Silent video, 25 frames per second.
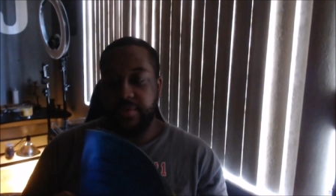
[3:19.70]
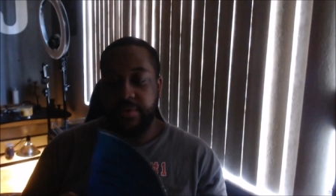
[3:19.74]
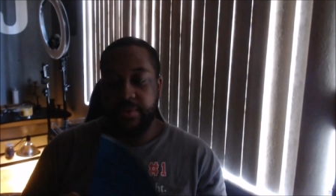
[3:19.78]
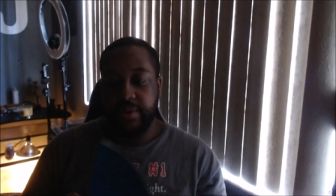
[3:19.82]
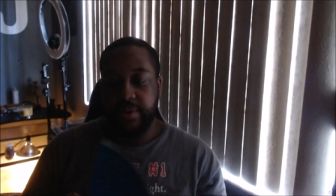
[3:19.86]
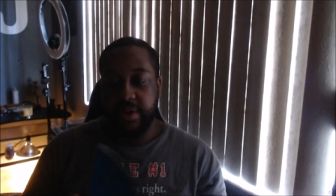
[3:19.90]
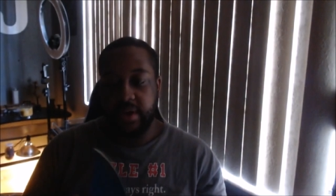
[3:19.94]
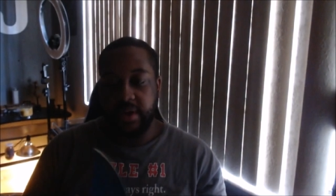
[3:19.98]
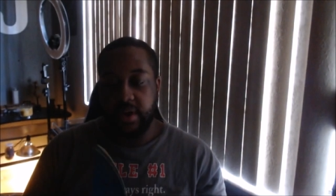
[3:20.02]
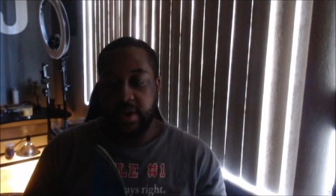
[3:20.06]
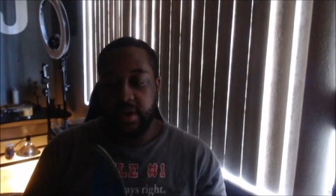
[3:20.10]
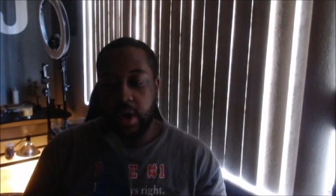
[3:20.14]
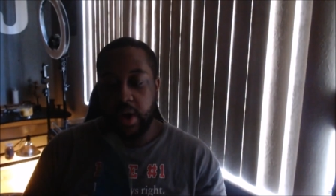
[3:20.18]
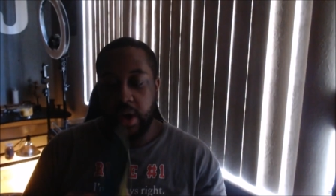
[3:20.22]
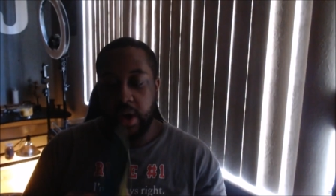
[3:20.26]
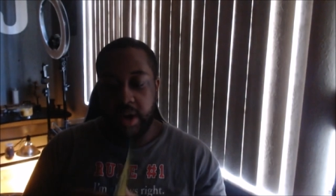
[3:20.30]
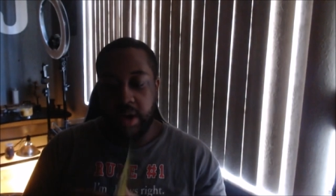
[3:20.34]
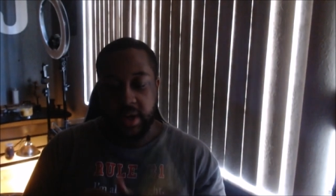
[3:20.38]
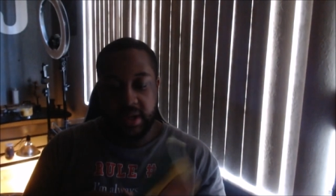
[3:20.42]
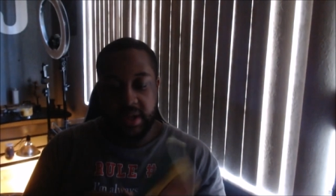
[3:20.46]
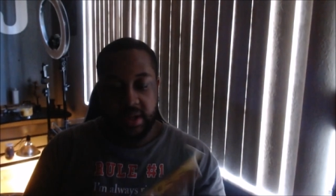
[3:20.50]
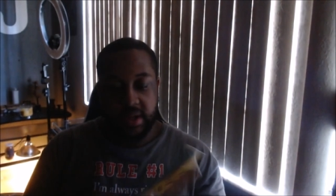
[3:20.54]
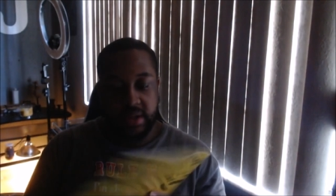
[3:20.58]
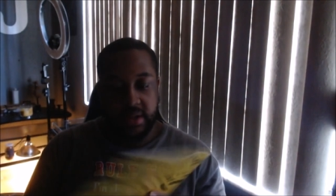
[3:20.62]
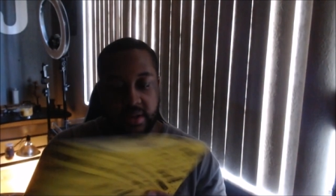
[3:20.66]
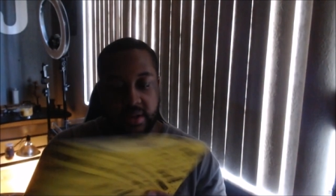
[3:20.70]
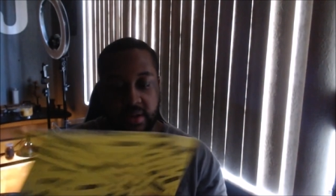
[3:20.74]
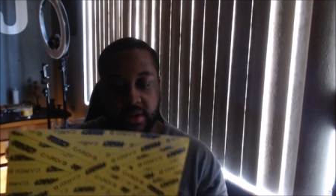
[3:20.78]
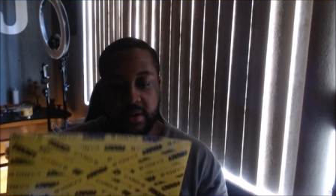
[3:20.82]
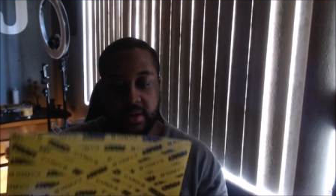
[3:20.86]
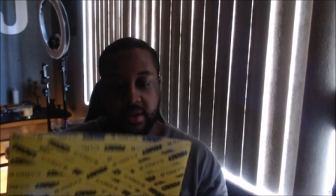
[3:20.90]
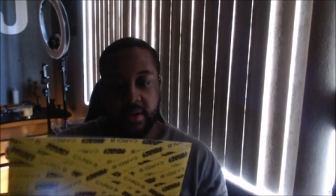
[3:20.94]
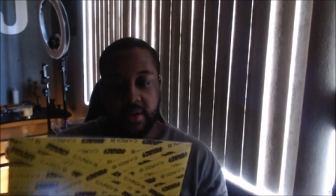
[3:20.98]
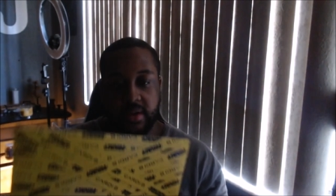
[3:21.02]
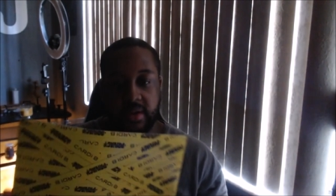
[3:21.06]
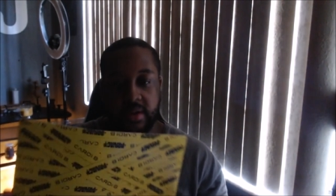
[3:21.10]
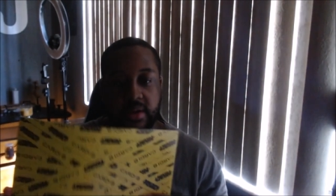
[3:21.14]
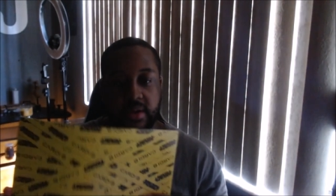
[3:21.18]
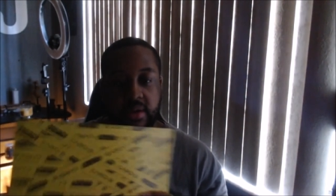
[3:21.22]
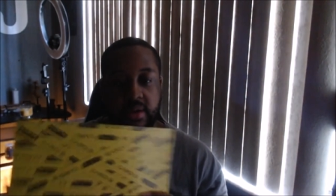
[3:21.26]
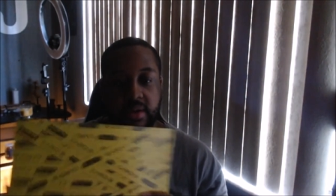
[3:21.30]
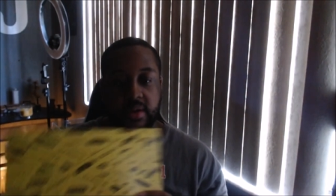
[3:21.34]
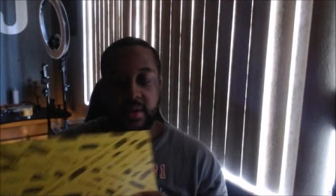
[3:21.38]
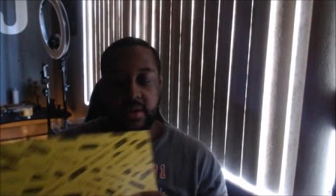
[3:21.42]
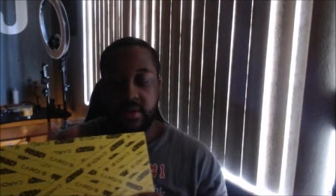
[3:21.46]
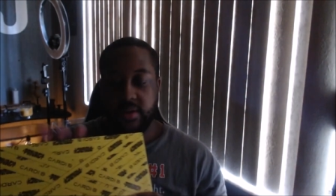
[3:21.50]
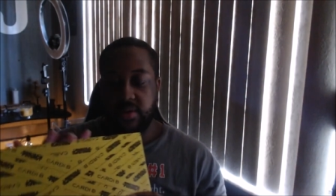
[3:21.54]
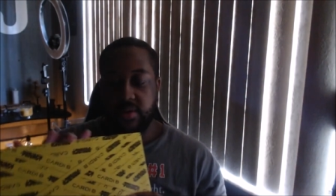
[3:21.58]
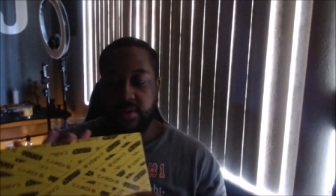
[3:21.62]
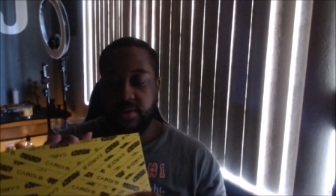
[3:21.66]
want to call it.
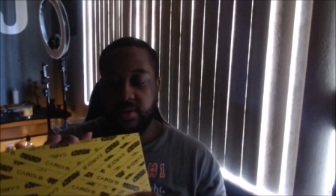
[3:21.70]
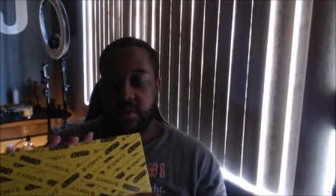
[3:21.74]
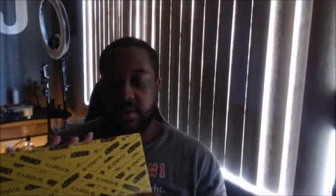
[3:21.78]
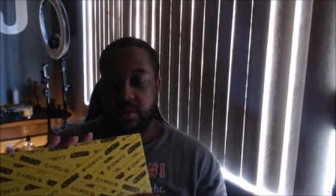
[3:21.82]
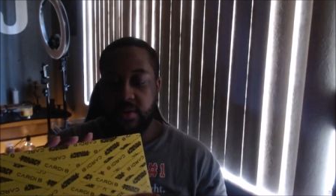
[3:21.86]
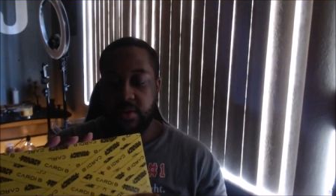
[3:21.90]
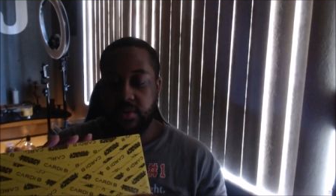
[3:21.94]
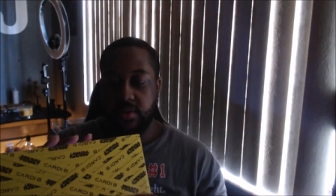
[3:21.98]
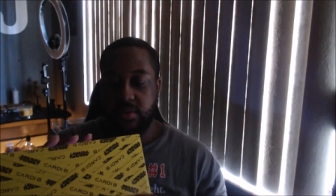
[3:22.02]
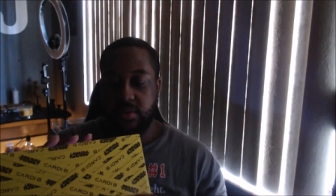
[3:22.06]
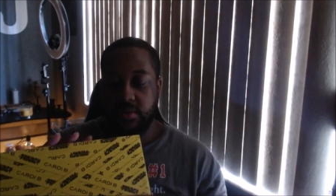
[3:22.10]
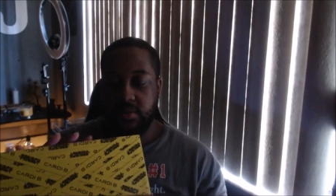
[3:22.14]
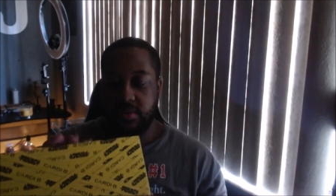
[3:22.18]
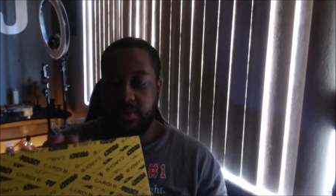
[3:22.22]
So,